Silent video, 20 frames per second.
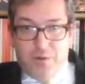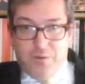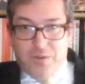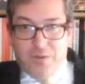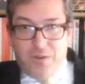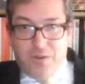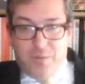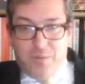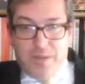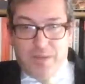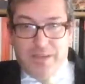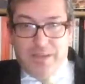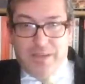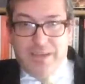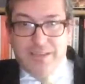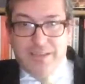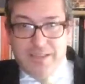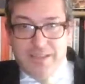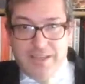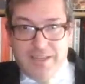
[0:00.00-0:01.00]
who's going to be
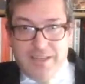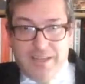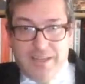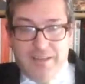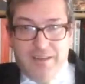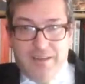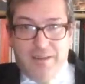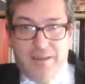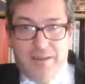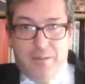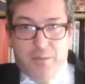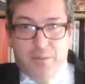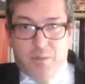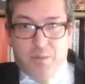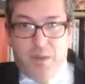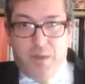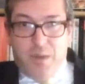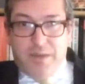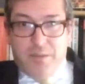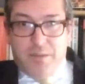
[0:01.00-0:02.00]
easily
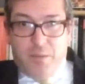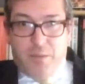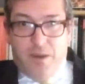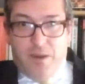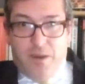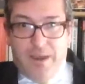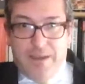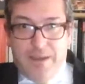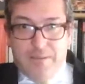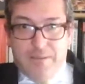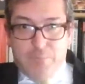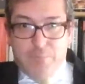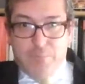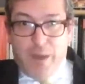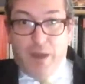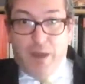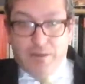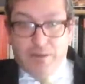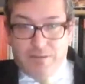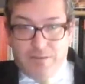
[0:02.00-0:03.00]
persuaded by
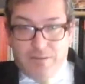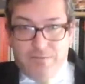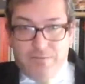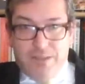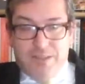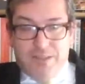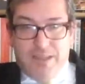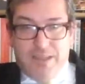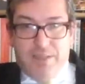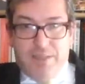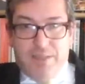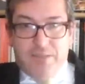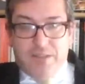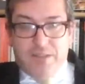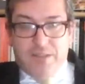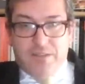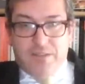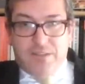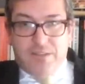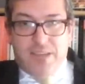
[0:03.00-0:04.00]
by unconvincing
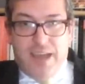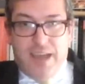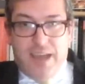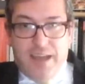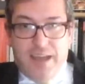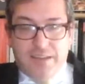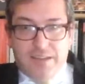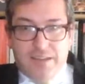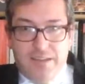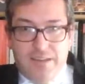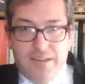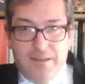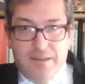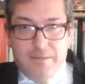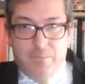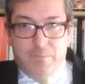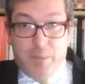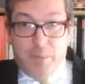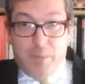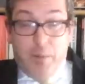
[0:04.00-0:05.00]
evidence. And
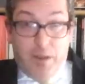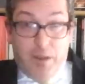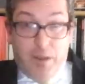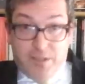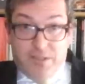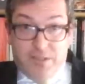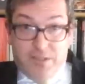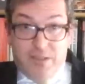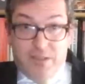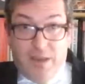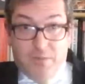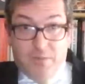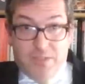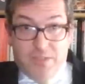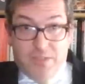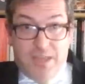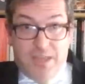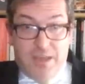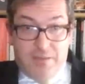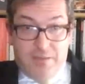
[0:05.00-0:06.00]
plus, I
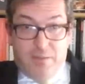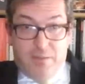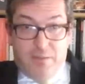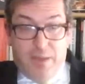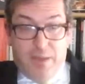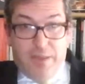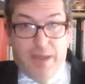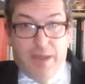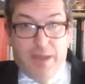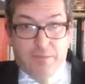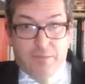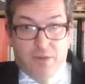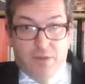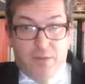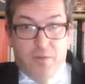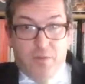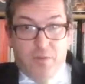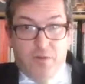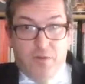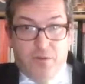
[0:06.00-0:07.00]
would say about that
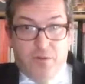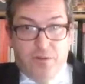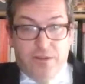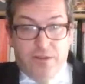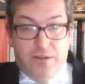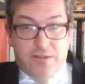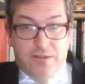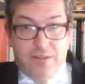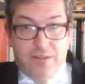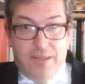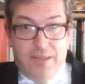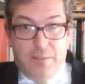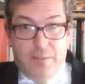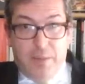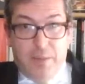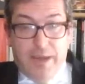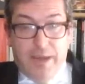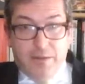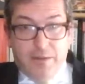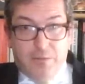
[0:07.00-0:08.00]
tribunal that the
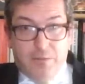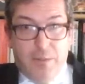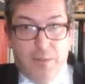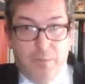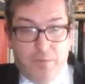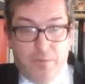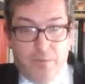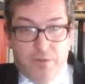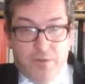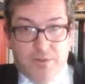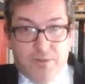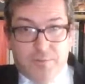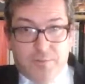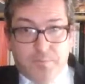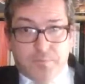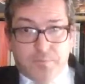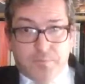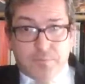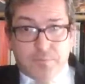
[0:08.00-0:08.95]
panel members